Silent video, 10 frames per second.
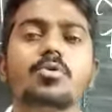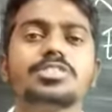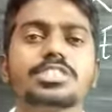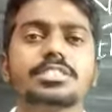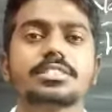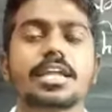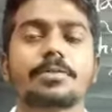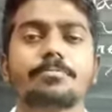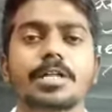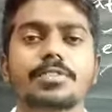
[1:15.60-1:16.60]
oceans
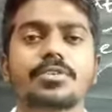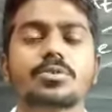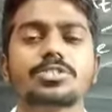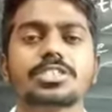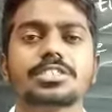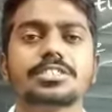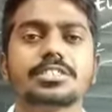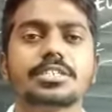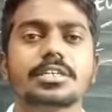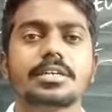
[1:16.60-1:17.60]
like Pacific Oceans,
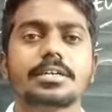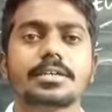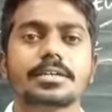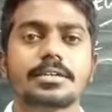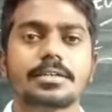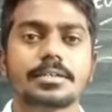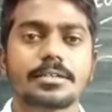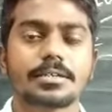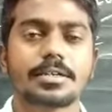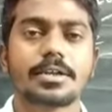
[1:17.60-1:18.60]

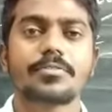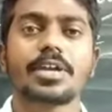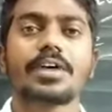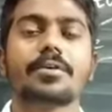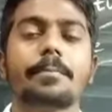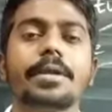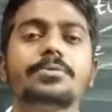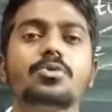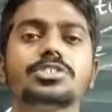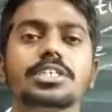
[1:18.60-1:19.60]
we have a
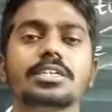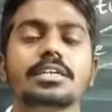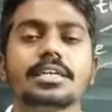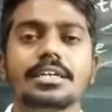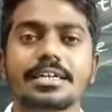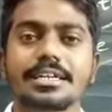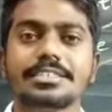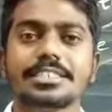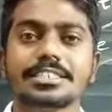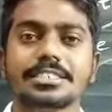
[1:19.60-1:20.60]
mid-ocean
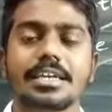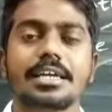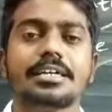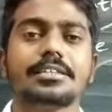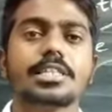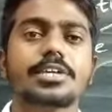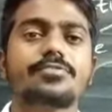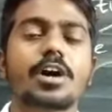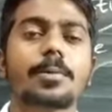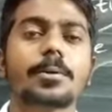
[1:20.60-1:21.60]
ridges. These are
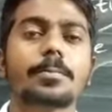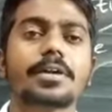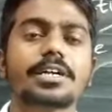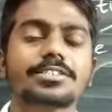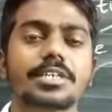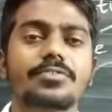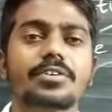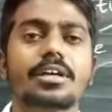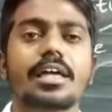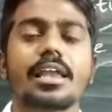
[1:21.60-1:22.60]
formed because of
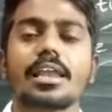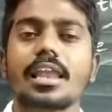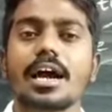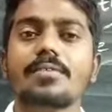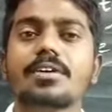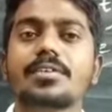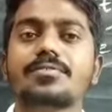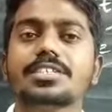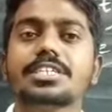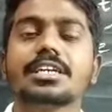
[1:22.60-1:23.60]
lava
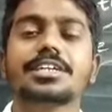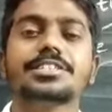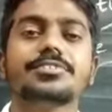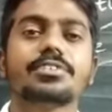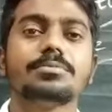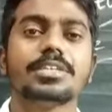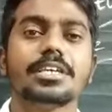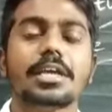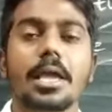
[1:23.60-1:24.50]
which are rising from the